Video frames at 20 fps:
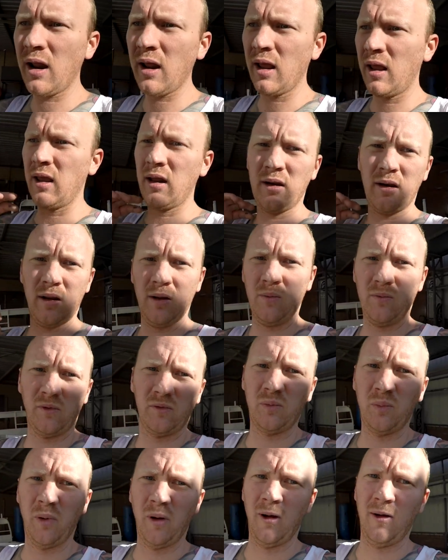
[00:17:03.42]
it, and it
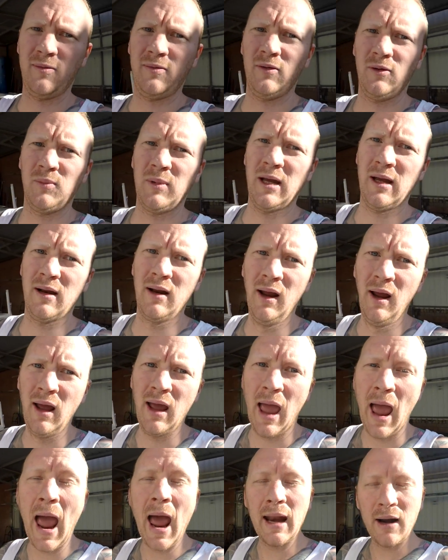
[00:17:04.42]
was perfect, man.
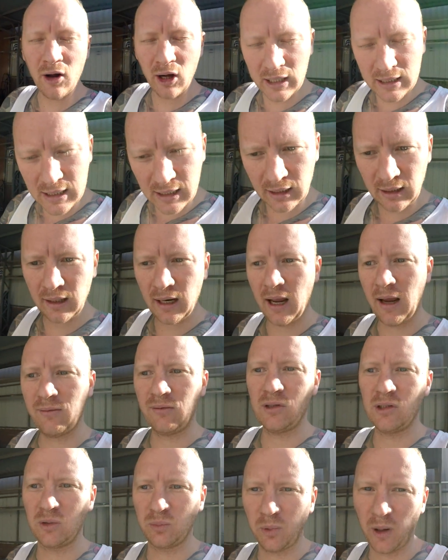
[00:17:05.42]
And I didn't have
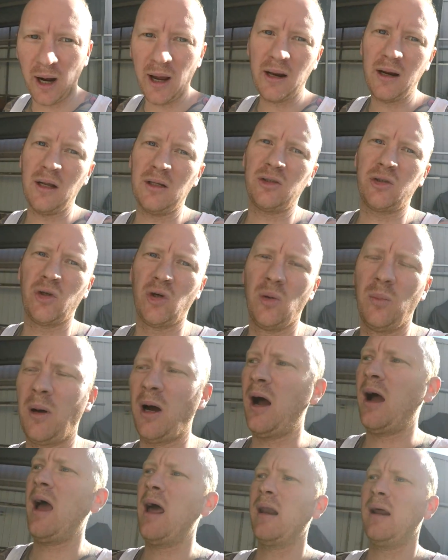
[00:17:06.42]
to spray it at
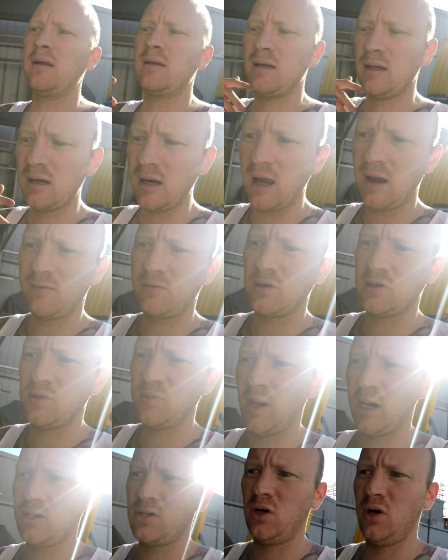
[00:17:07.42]
2-bar, and I didn't have to
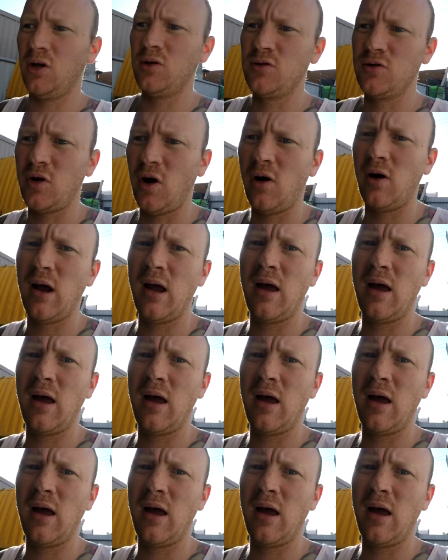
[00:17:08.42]
smash it on so